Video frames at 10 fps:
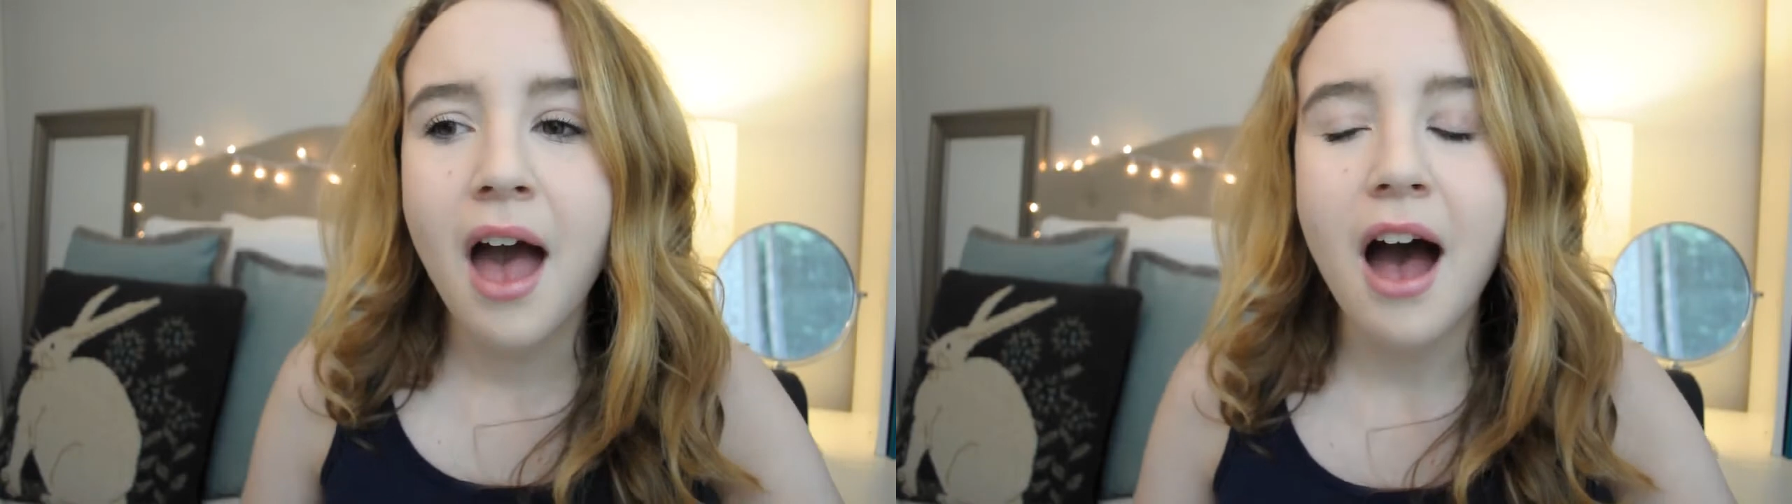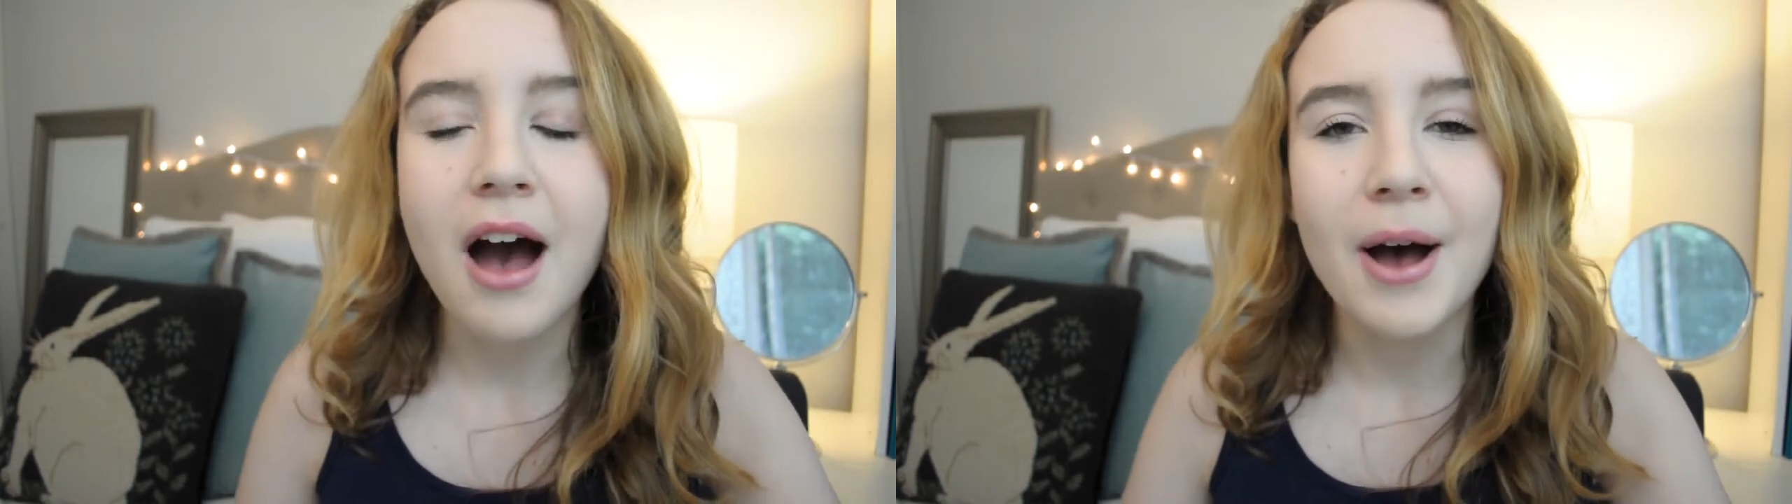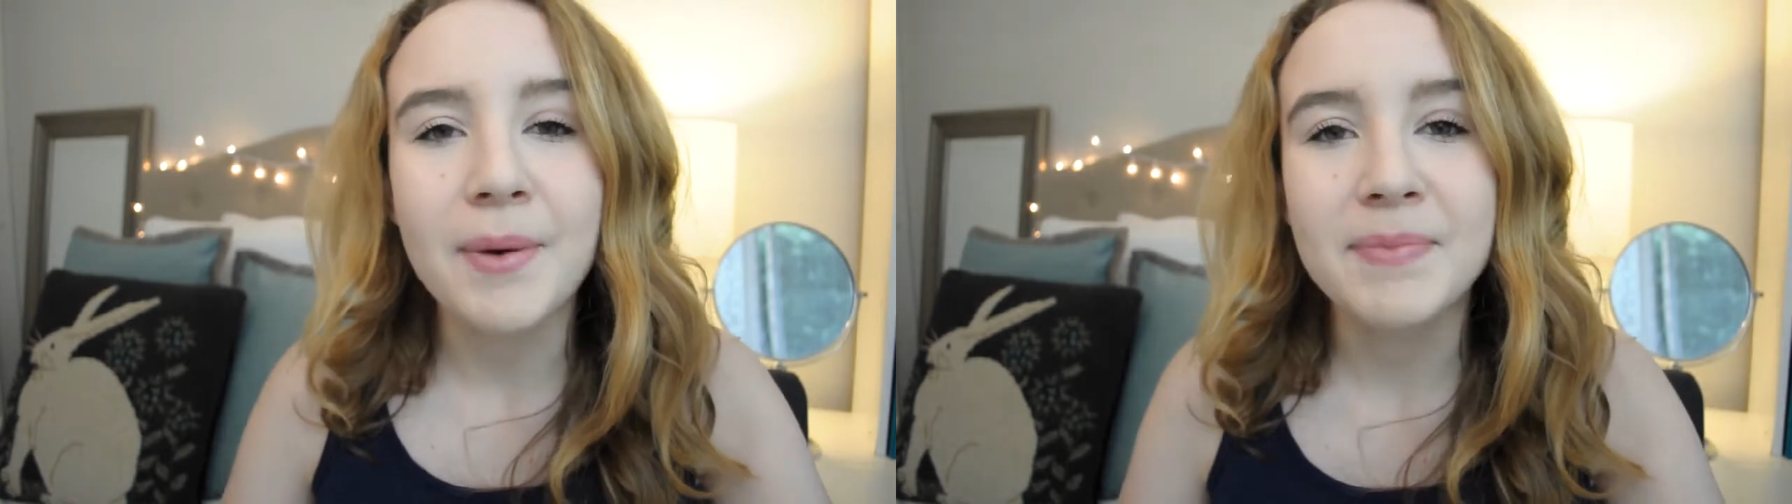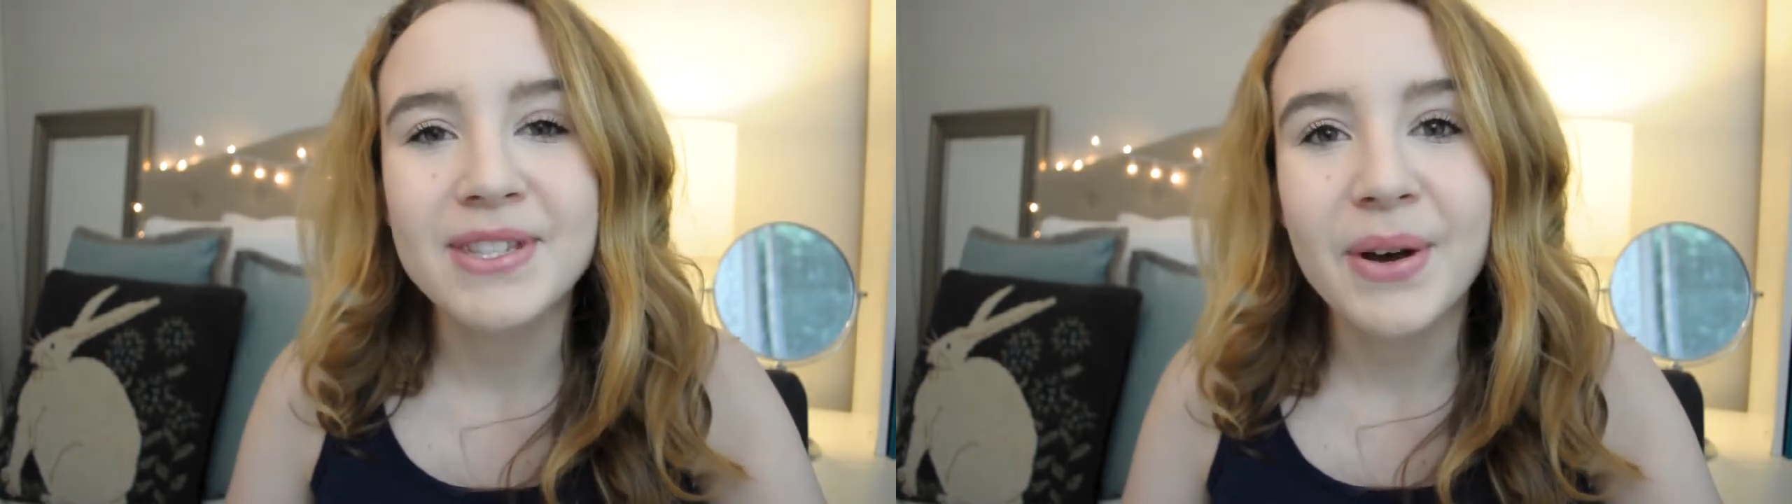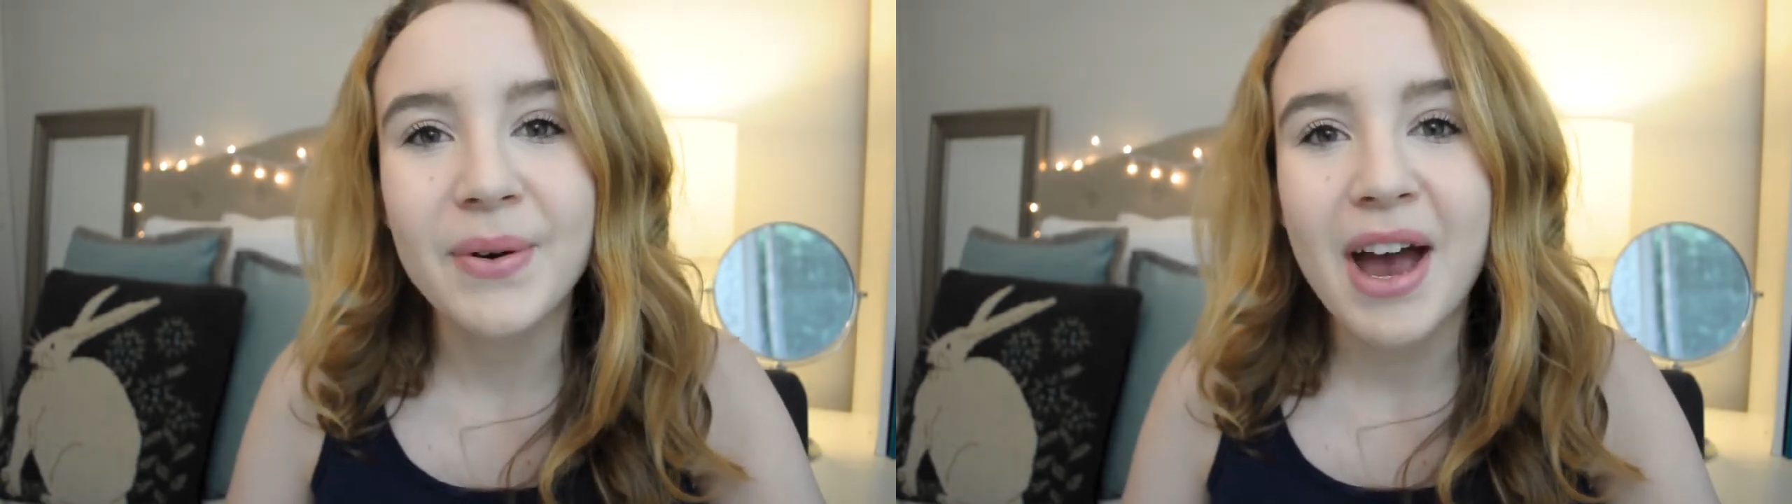
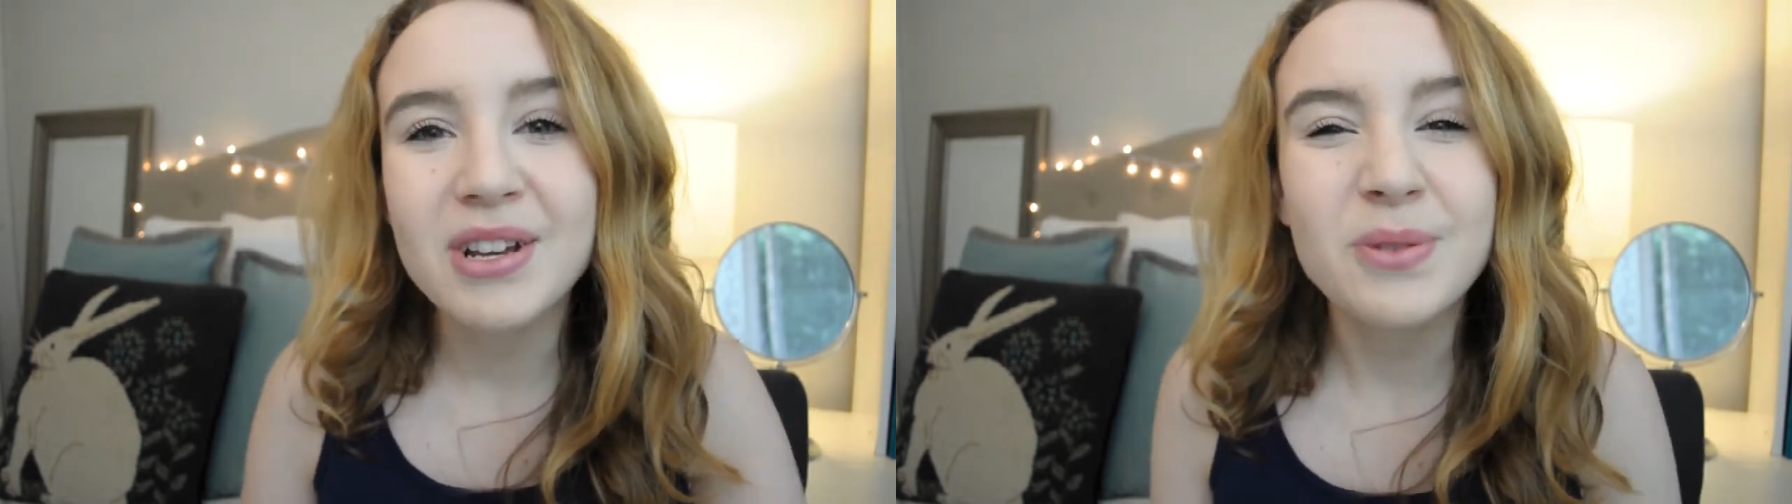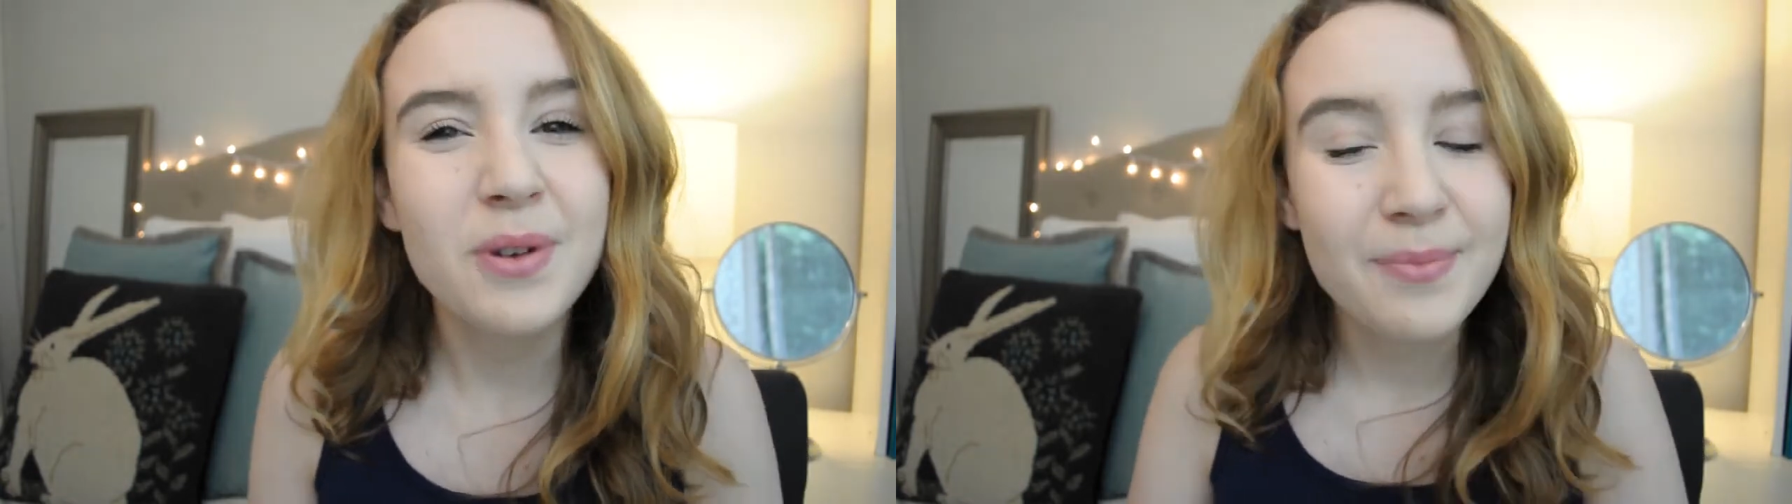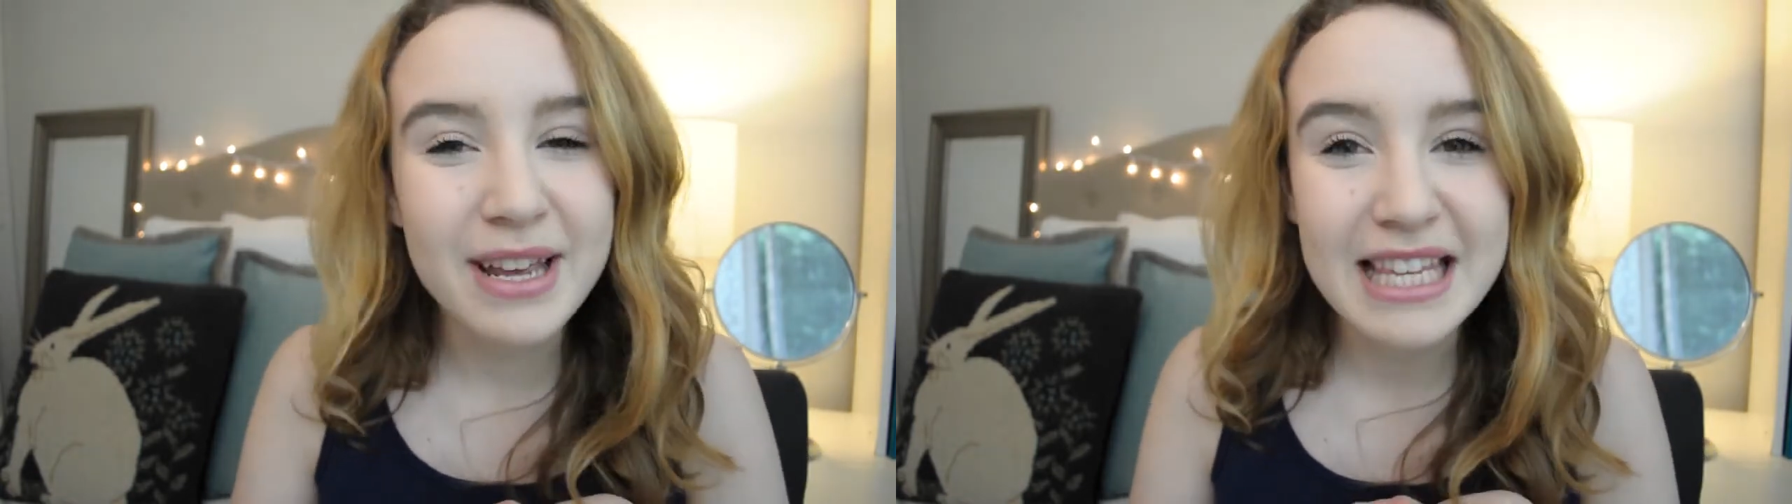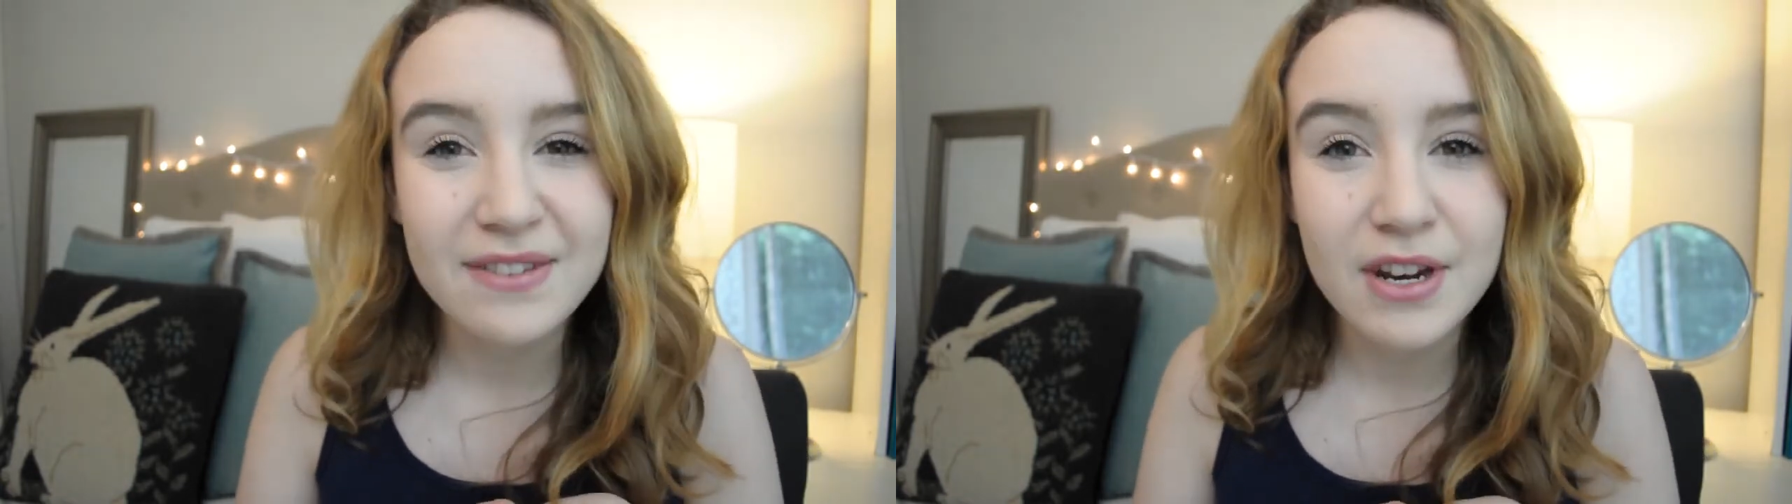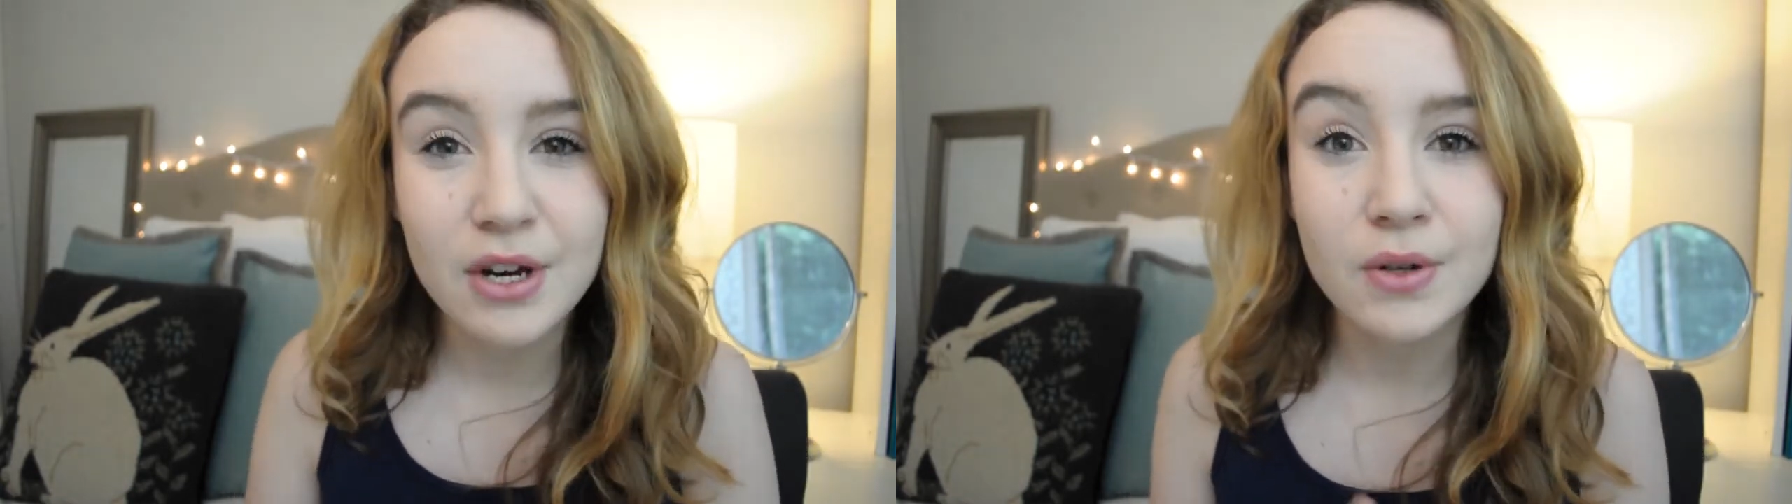So I just want to make this
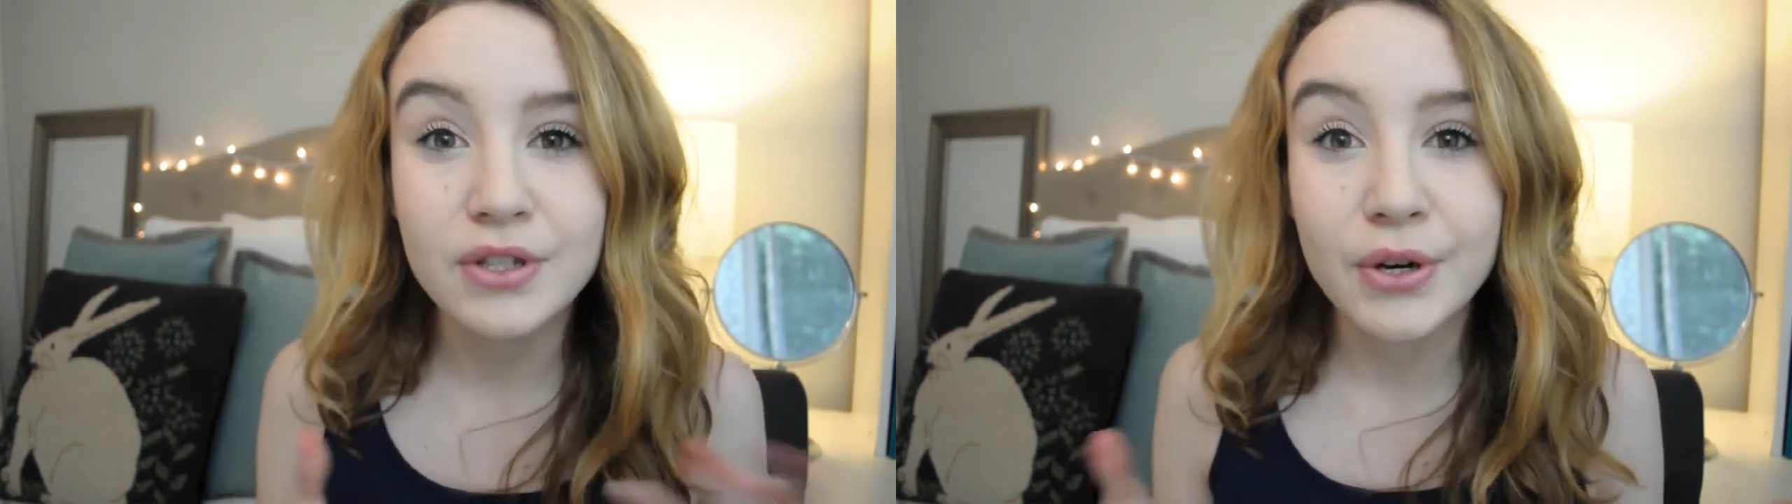video